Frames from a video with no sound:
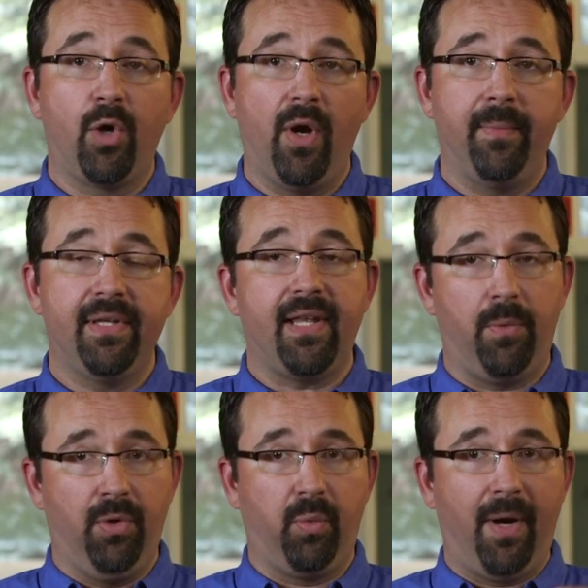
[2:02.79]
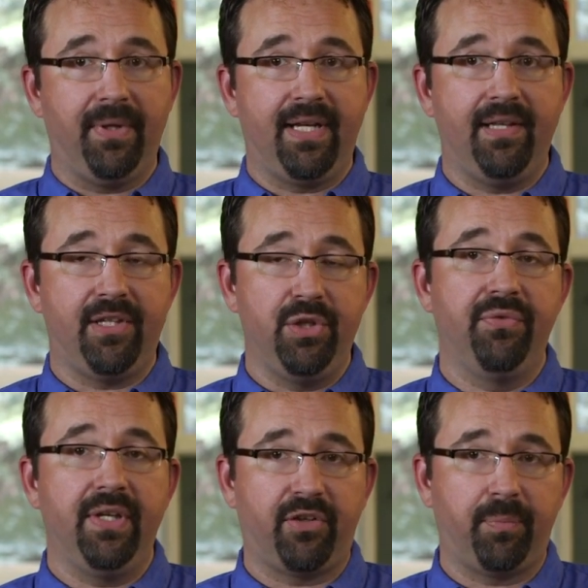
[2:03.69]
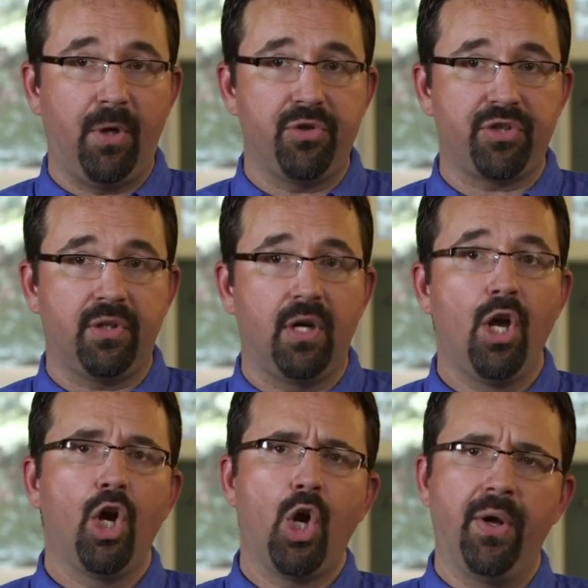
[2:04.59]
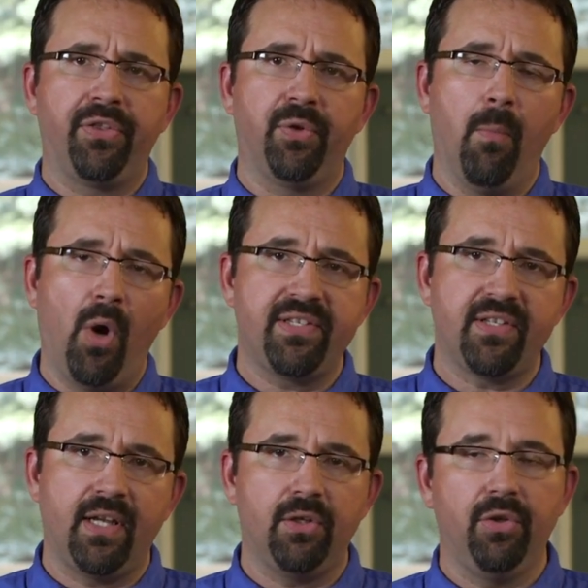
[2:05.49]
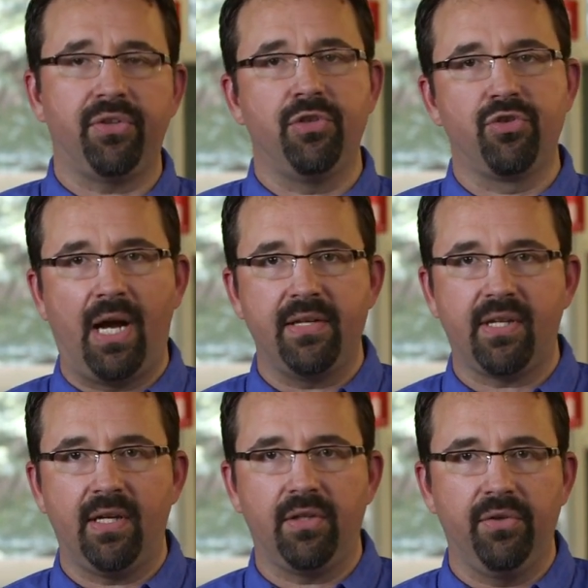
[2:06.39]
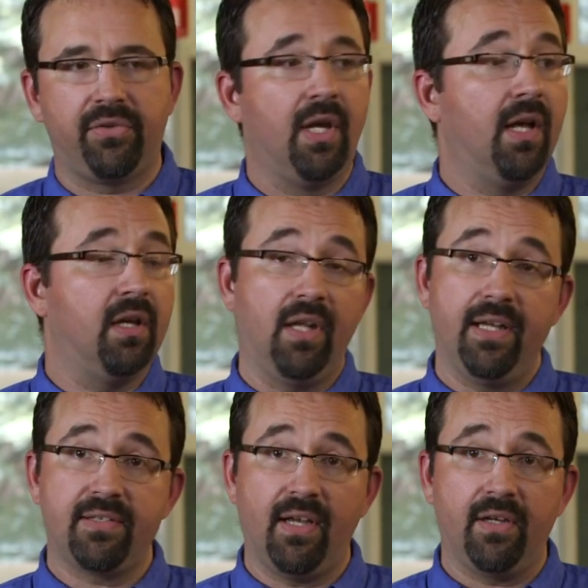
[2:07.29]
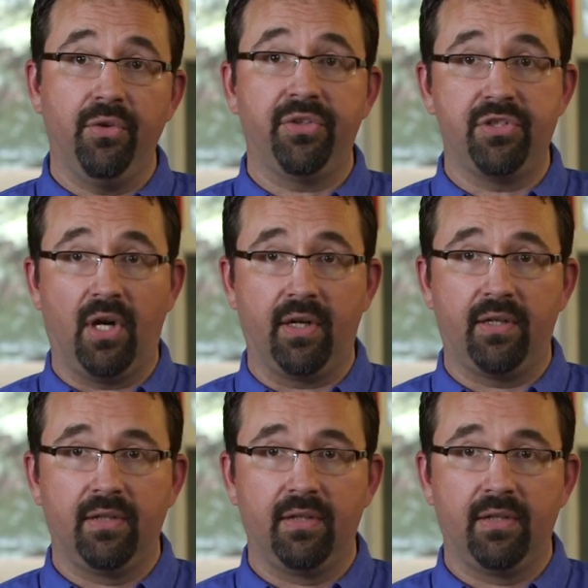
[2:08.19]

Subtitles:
equipment that will replicate the UV exposure, going through moist cycles and dry cycles, light cycles and dark.